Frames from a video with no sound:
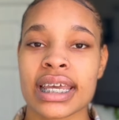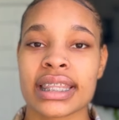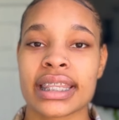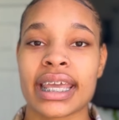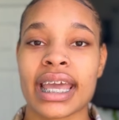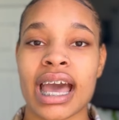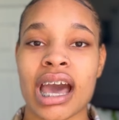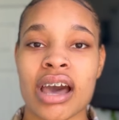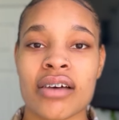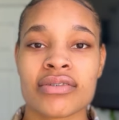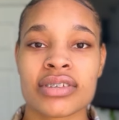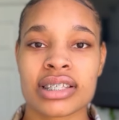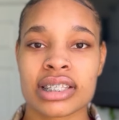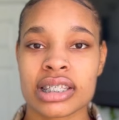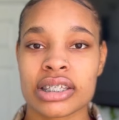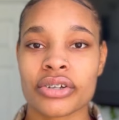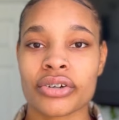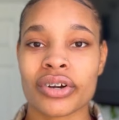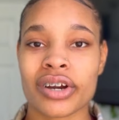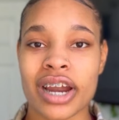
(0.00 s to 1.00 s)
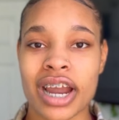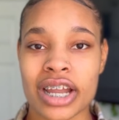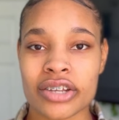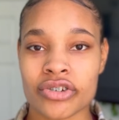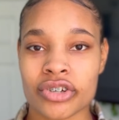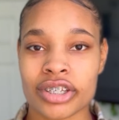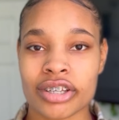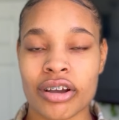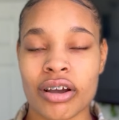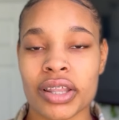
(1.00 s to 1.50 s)
They have to see your
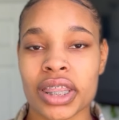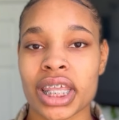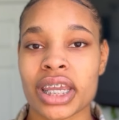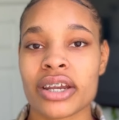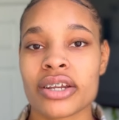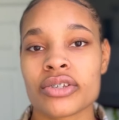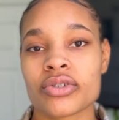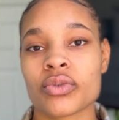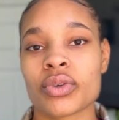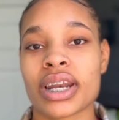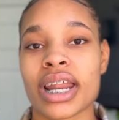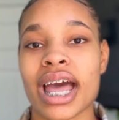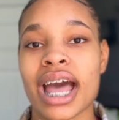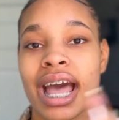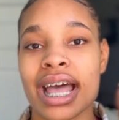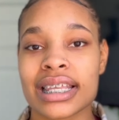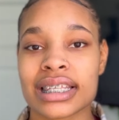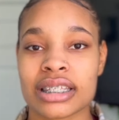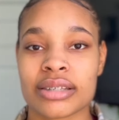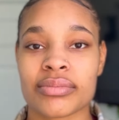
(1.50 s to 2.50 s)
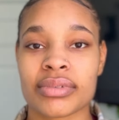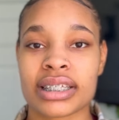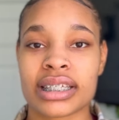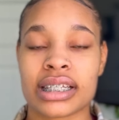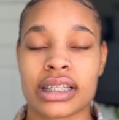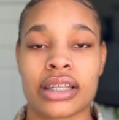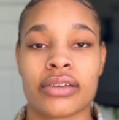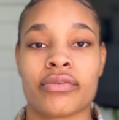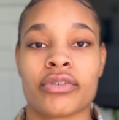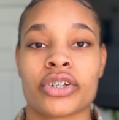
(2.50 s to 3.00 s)
address on there, so it has has to be
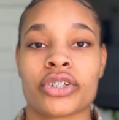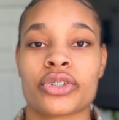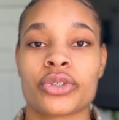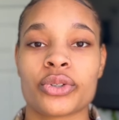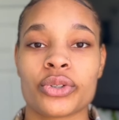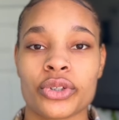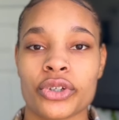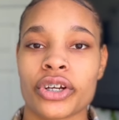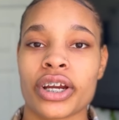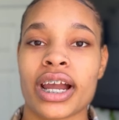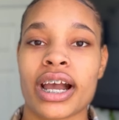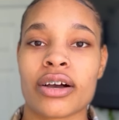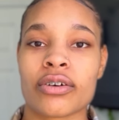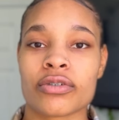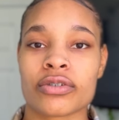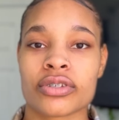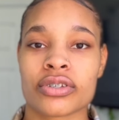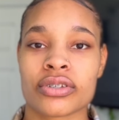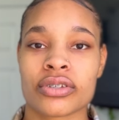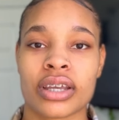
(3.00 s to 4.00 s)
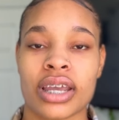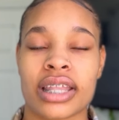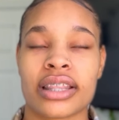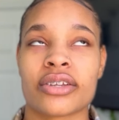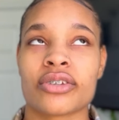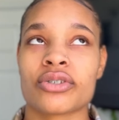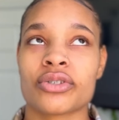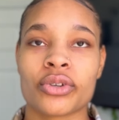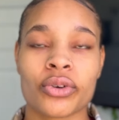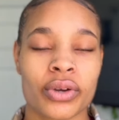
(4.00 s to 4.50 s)
delivered to your house, and
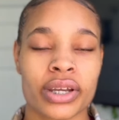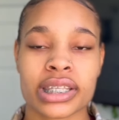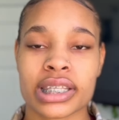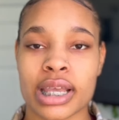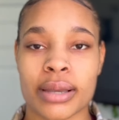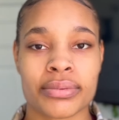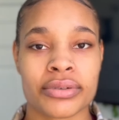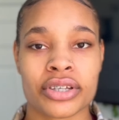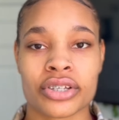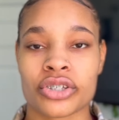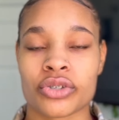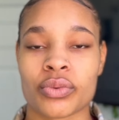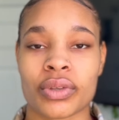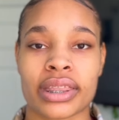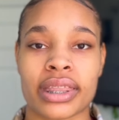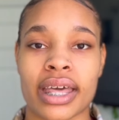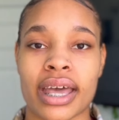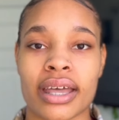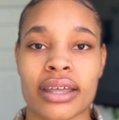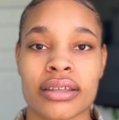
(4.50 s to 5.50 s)
there's no exceptions with that.